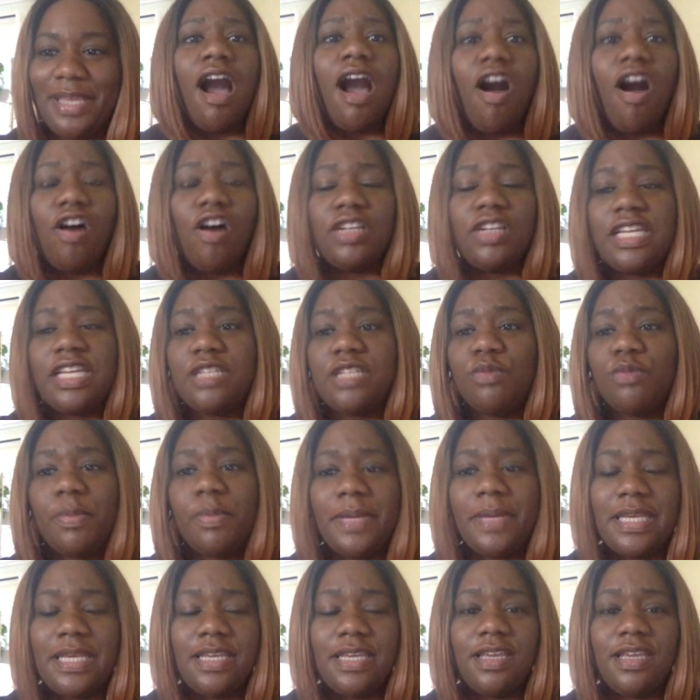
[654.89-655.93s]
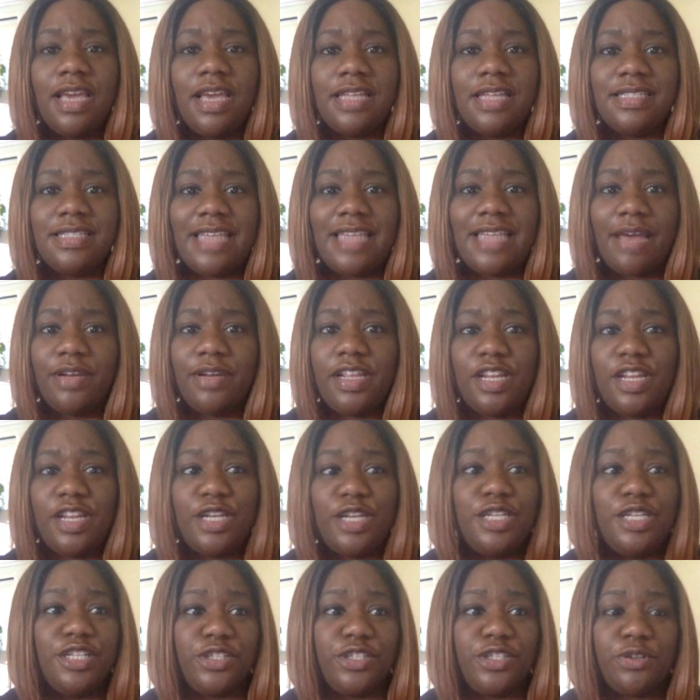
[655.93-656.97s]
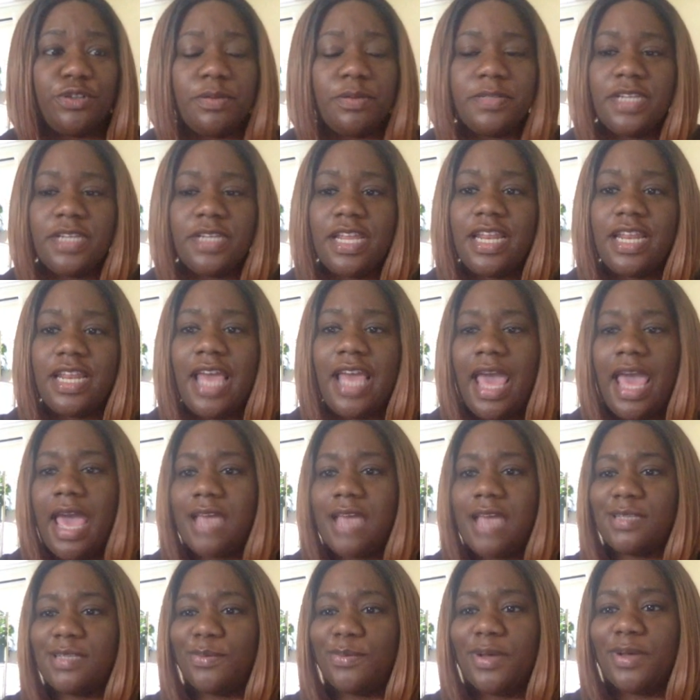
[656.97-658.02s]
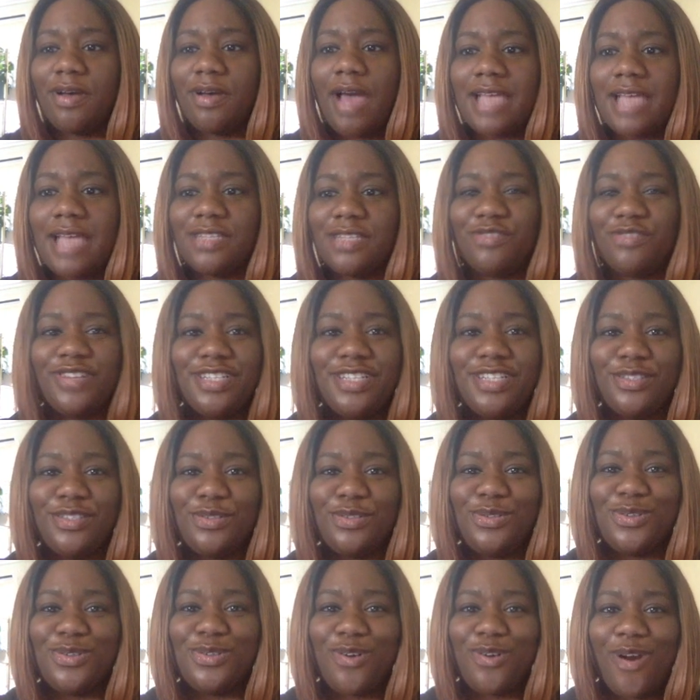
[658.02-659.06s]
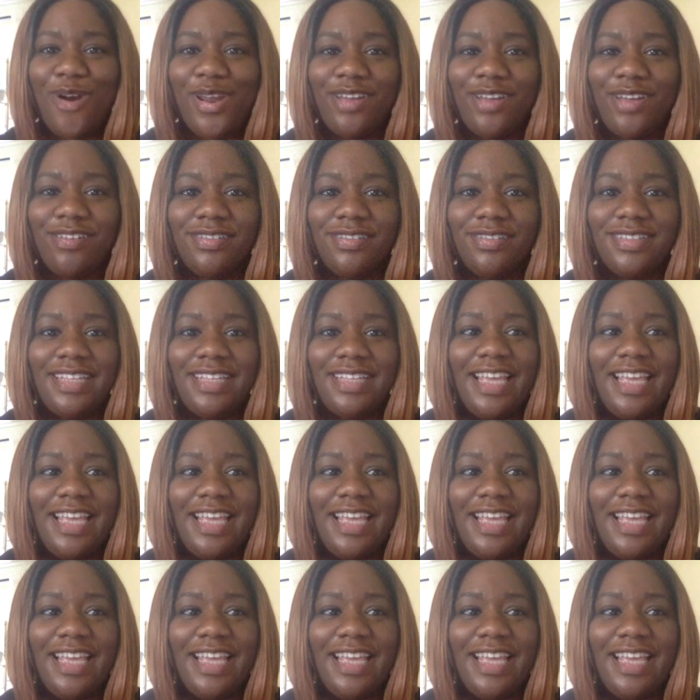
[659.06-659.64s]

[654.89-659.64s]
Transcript: All links will be down in the description as well as a written tutorial.